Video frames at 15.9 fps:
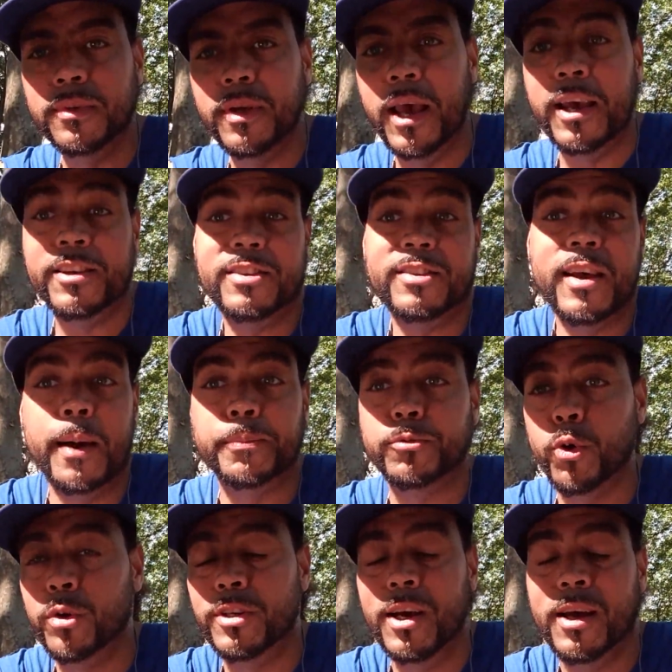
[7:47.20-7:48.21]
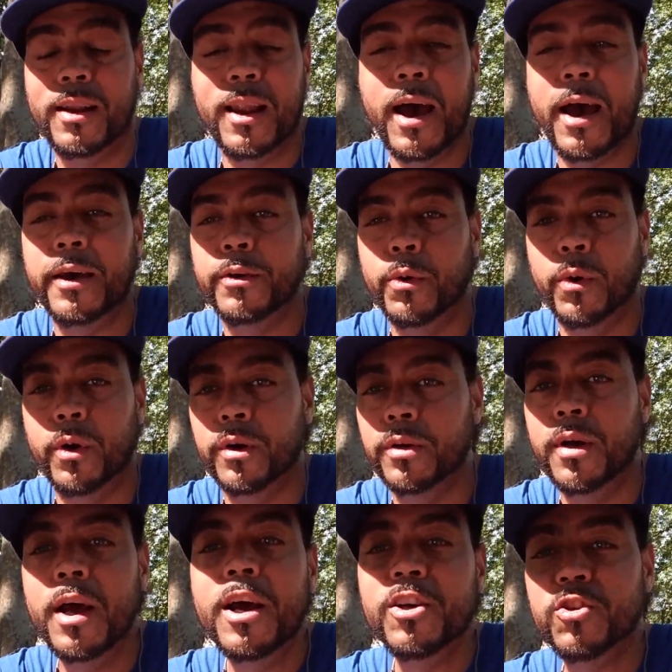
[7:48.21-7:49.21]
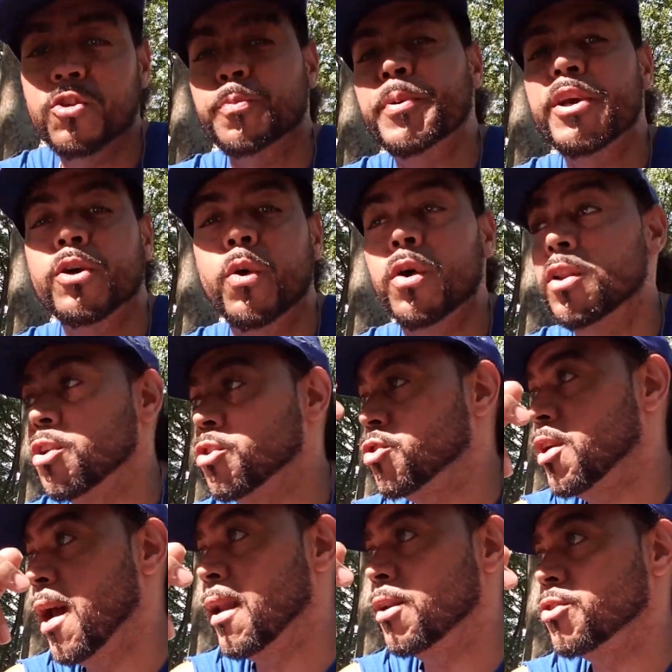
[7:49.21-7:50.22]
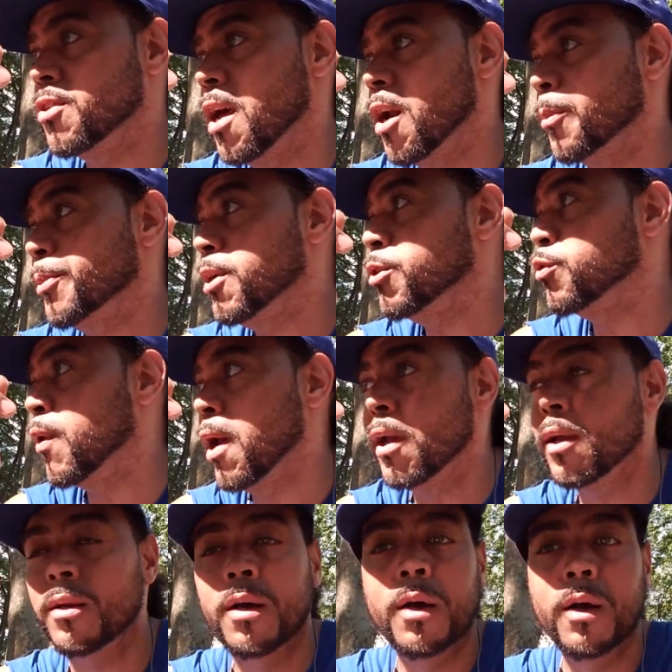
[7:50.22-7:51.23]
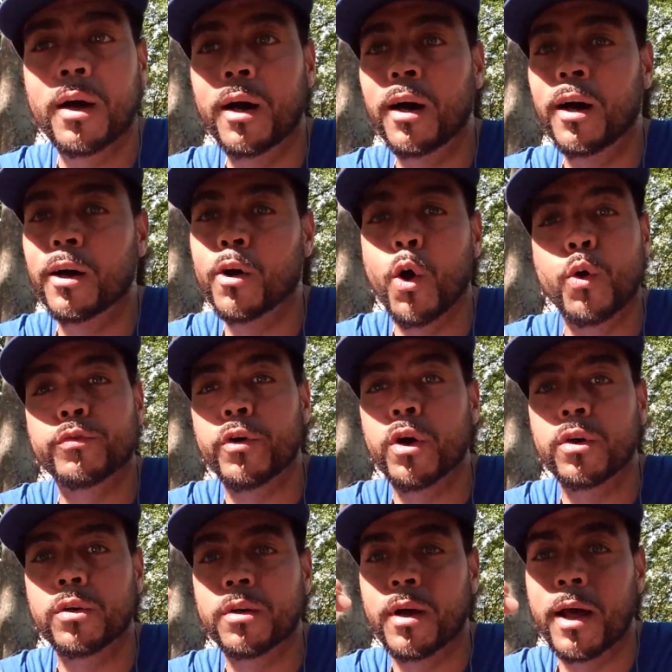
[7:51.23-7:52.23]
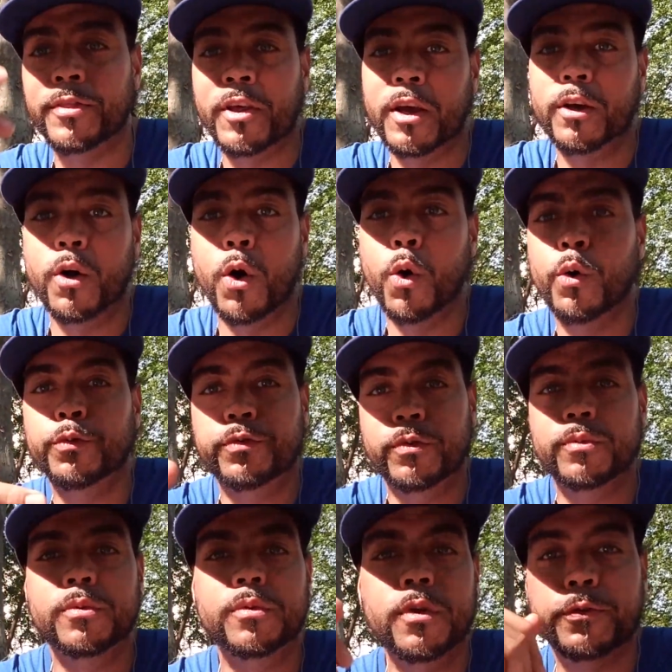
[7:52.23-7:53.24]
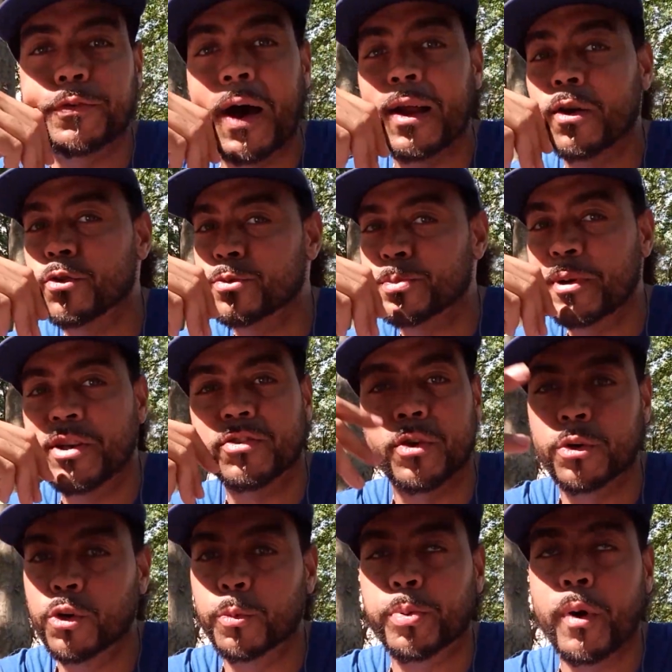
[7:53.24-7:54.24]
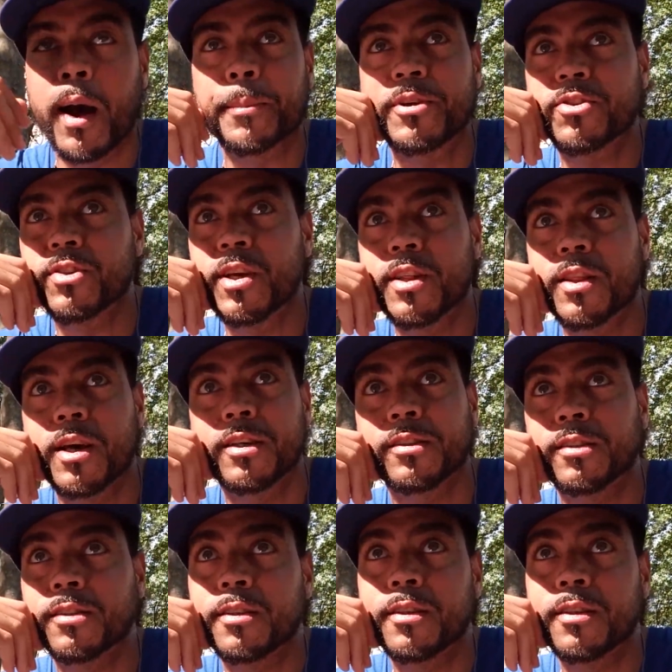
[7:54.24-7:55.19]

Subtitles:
accept or decline or speak on this challenge, that'll be great. Covert, I think Cove follows me, so you'll probably see this.